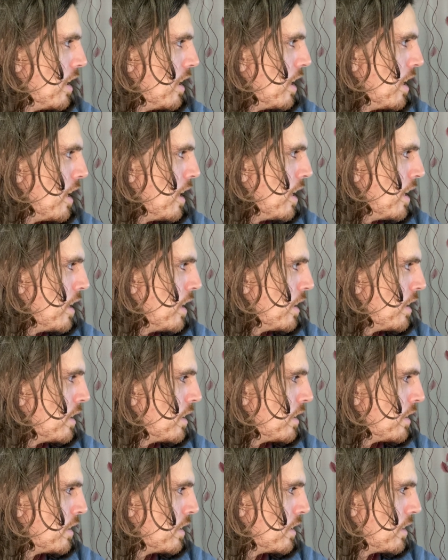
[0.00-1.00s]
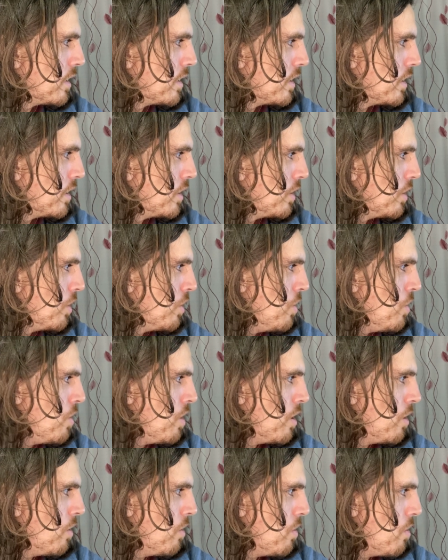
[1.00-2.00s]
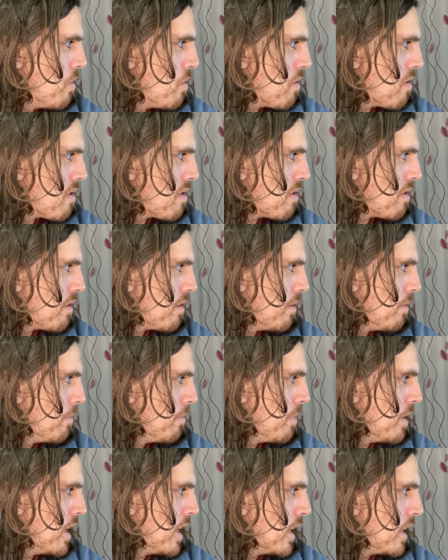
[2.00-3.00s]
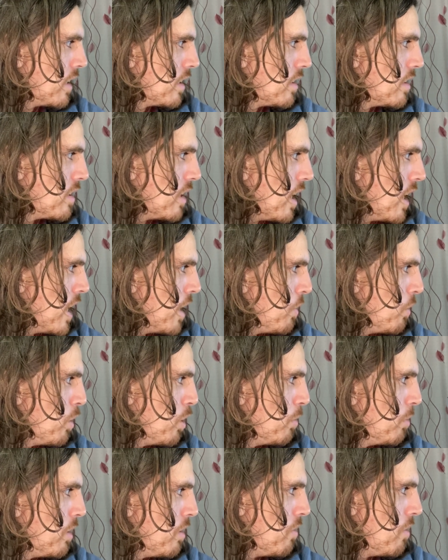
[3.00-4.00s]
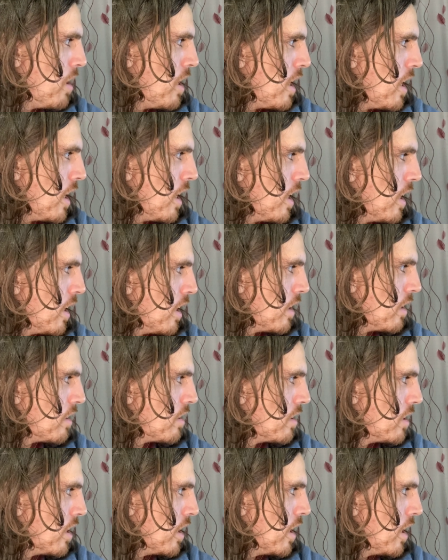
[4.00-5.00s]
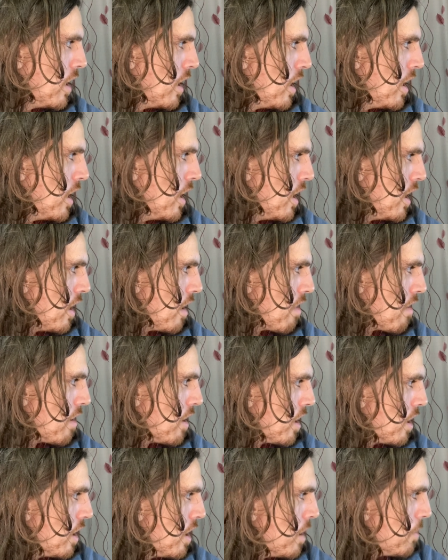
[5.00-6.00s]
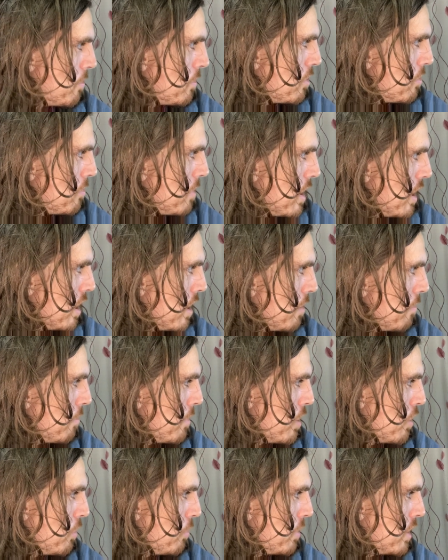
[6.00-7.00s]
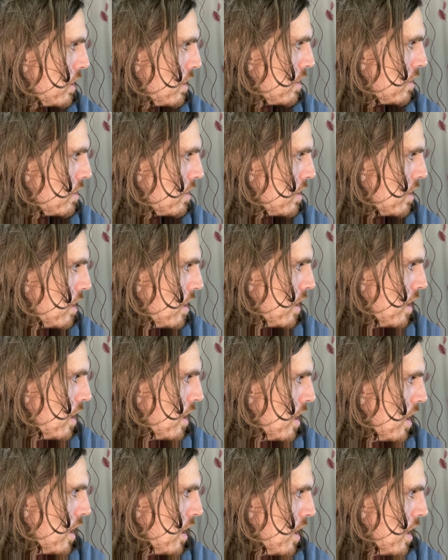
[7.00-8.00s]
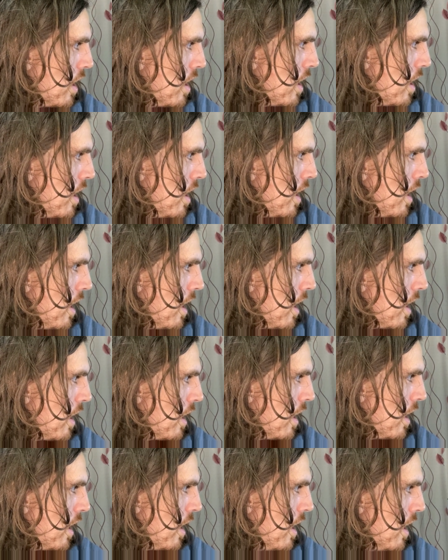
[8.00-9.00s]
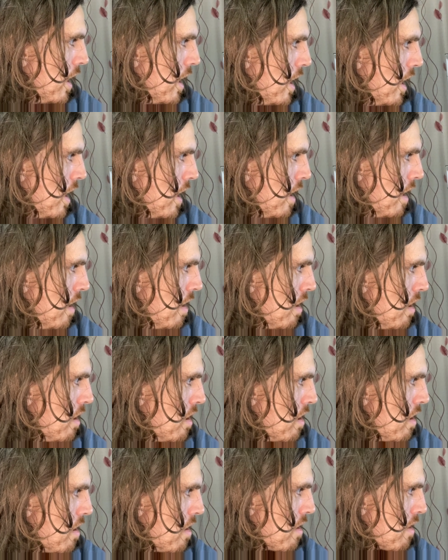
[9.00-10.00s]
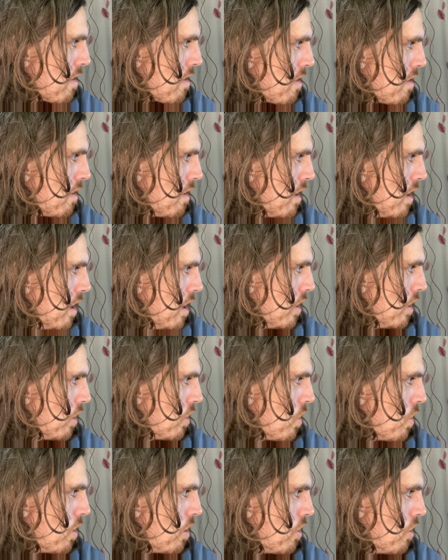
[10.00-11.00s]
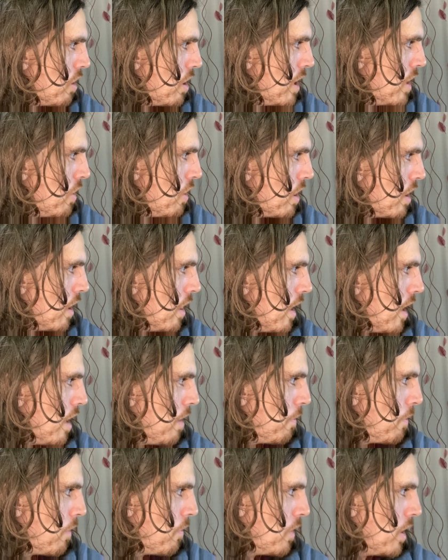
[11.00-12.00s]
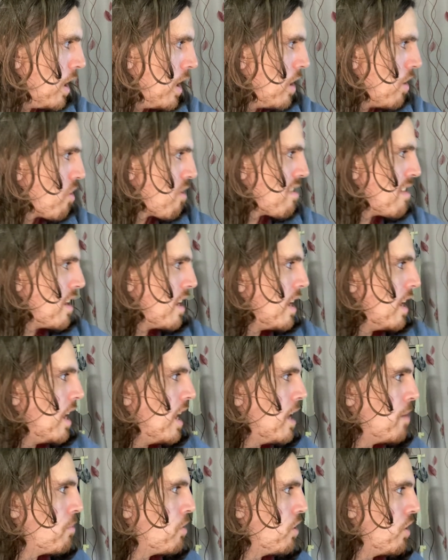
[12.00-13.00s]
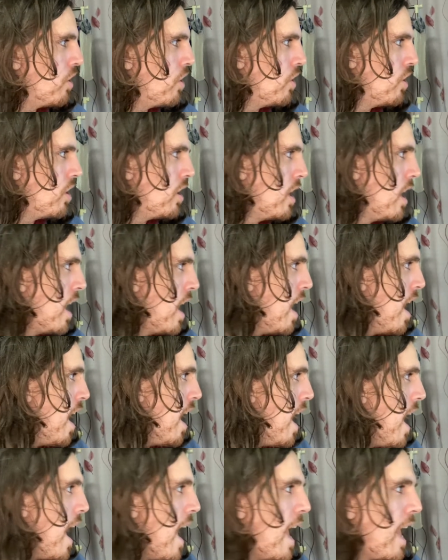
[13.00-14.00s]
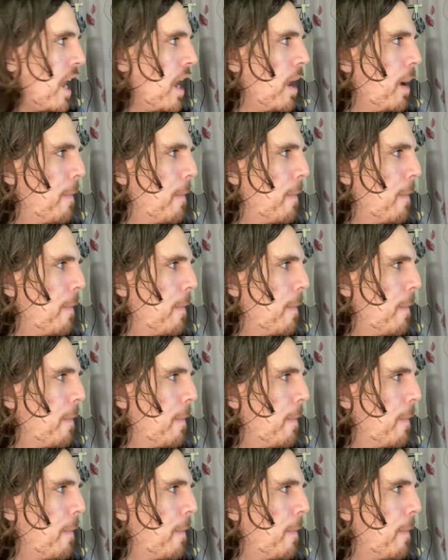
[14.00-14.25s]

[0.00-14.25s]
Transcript: Who knows, but I will be reading it. It's gonna come to me in a moment. And it is The Coroner, A Year in the Life of an Inner City Neighborhood, Ed